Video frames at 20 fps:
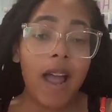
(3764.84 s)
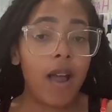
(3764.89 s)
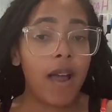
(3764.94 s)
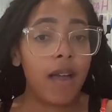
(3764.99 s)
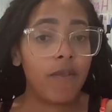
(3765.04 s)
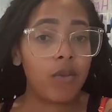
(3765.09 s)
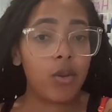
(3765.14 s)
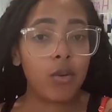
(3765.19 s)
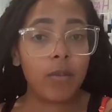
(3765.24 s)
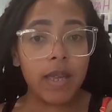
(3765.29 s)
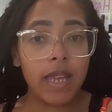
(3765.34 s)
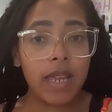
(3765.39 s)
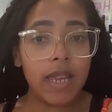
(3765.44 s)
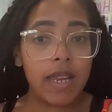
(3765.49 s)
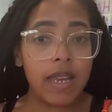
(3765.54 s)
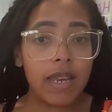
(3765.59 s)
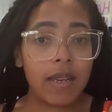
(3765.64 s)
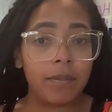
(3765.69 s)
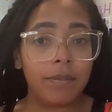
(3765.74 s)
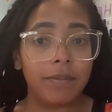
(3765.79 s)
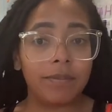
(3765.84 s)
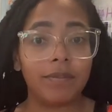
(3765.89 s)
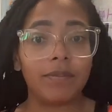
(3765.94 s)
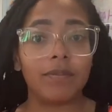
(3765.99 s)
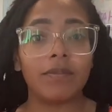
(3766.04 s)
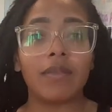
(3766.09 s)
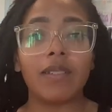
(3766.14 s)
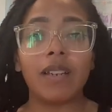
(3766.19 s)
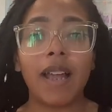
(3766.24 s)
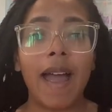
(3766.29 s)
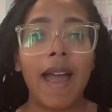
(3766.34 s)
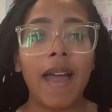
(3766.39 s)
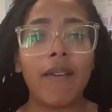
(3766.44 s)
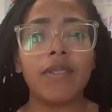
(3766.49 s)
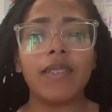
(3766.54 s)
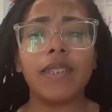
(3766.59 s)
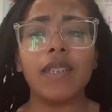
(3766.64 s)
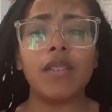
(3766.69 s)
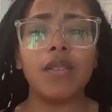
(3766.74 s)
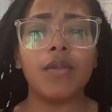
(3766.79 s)
How have you been? I
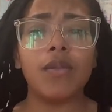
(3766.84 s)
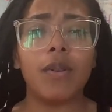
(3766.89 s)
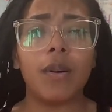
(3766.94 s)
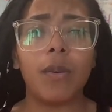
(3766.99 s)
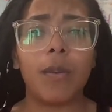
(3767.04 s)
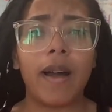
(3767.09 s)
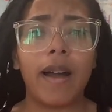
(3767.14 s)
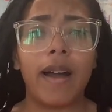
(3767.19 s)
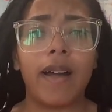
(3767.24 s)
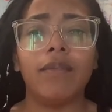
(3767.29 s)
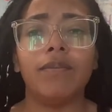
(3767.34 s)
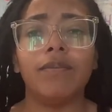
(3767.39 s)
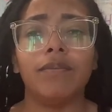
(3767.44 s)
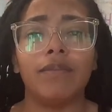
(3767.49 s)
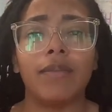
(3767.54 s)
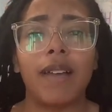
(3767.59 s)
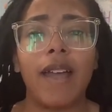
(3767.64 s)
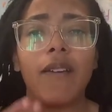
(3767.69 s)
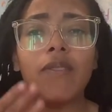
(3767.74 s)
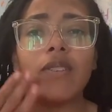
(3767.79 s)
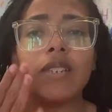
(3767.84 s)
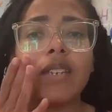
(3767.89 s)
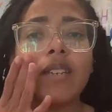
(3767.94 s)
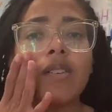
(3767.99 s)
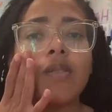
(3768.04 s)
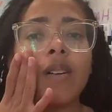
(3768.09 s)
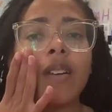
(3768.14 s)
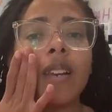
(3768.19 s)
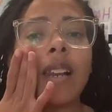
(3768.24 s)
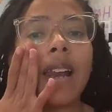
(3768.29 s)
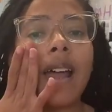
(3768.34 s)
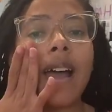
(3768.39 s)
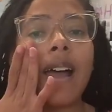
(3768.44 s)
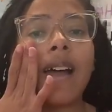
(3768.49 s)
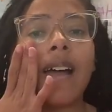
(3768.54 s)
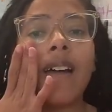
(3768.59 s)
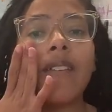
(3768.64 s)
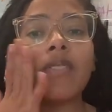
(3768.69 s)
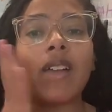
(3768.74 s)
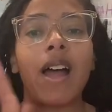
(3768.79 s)
haven't seen you in a while. I haven't seen you on the
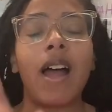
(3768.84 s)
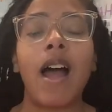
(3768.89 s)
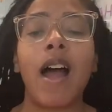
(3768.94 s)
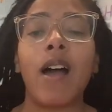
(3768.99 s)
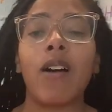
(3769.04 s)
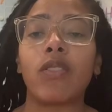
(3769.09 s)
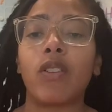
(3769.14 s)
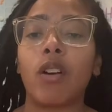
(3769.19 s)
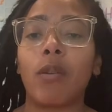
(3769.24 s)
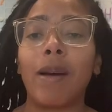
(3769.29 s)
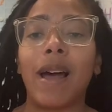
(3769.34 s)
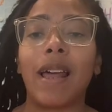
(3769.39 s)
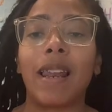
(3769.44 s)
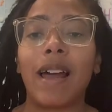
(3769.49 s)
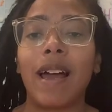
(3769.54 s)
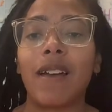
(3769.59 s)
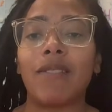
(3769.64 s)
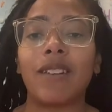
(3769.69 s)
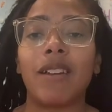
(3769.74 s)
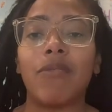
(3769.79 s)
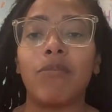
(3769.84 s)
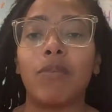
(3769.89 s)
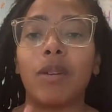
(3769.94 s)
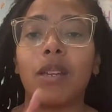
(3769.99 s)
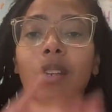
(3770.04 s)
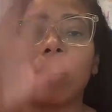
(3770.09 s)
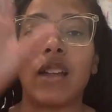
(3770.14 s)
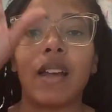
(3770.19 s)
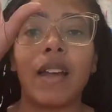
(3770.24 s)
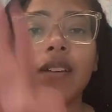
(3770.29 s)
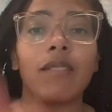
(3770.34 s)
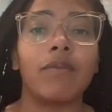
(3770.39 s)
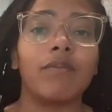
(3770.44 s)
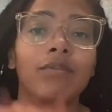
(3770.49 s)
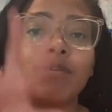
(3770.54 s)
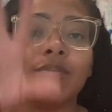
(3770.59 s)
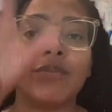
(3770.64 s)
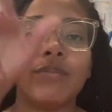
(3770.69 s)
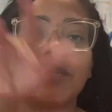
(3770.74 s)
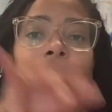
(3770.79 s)
lives, although my lives have been like,
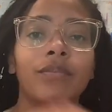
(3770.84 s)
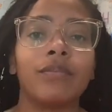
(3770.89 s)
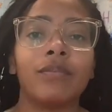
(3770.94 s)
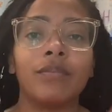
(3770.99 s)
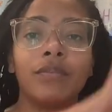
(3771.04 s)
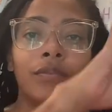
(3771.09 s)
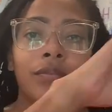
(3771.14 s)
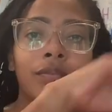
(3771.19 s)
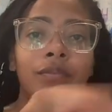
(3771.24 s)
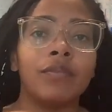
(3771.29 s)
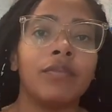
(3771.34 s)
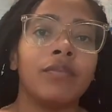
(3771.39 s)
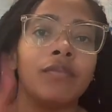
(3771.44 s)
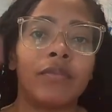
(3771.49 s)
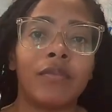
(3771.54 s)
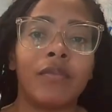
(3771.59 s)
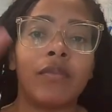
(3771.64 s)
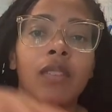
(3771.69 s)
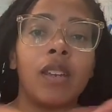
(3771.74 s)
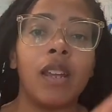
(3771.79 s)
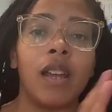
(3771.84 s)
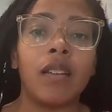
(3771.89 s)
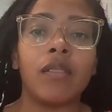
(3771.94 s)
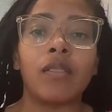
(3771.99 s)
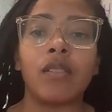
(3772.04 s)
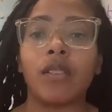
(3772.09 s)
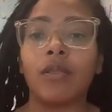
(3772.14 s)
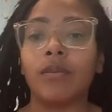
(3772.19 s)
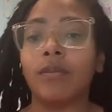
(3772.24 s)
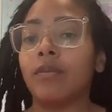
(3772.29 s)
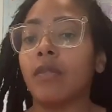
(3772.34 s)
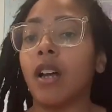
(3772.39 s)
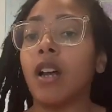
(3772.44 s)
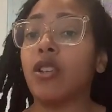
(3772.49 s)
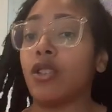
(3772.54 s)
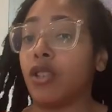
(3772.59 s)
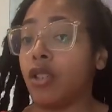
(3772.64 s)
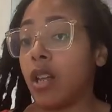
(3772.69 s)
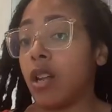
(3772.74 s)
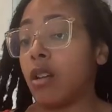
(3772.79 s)
yeah, so
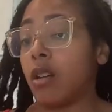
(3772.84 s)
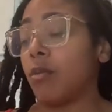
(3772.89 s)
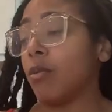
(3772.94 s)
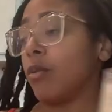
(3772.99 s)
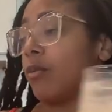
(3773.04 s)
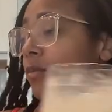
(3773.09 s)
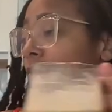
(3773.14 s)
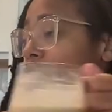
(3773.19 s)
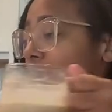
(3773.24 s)
understand.